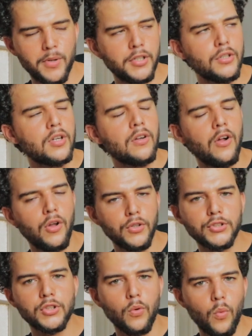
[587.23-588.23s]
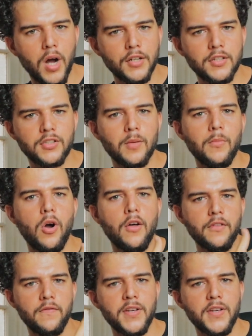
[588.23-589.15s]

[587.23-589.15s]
but you can also watch some other